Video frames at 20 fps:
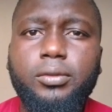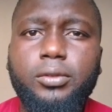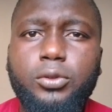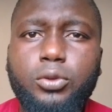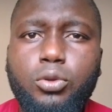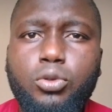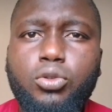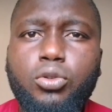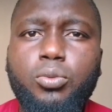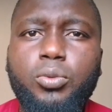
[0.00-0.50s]

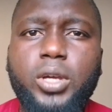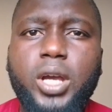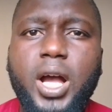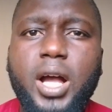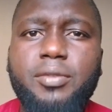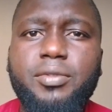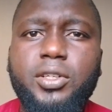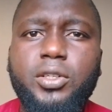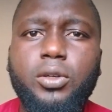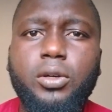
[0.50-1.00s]
YouTube will
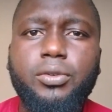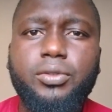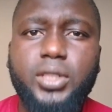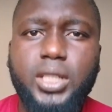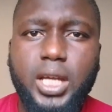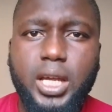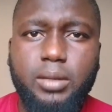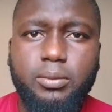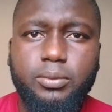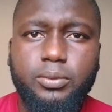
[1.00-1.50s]
have
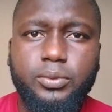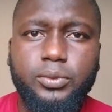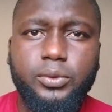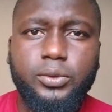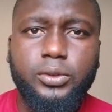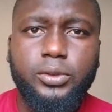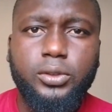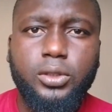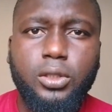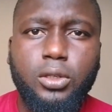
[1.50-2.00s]
enough time
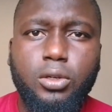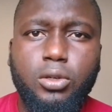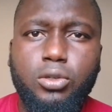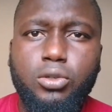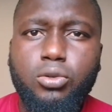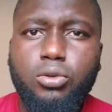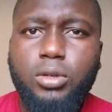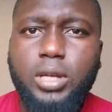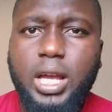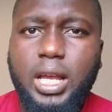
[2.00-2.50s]

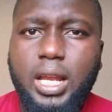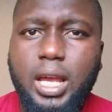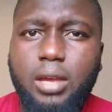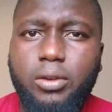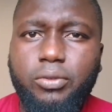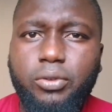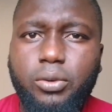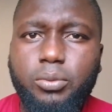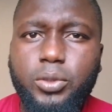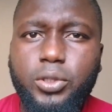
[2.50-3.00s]
to gather
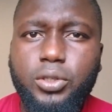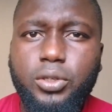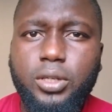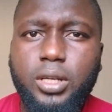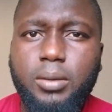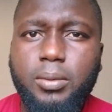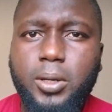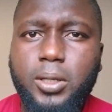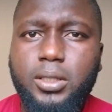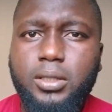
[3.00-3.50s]
information
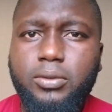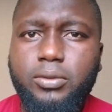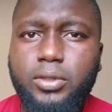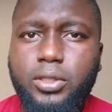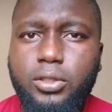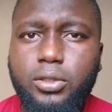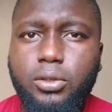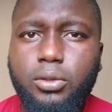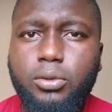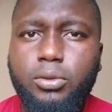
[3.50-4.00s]
about the
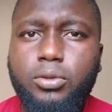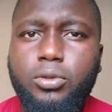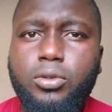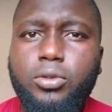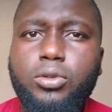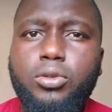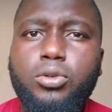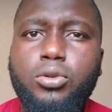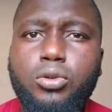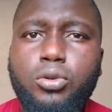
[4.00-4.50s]

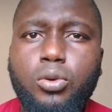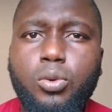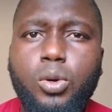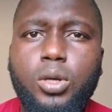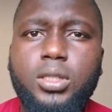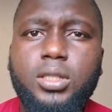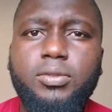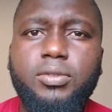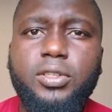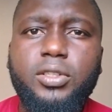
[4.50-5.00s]
video, to know what the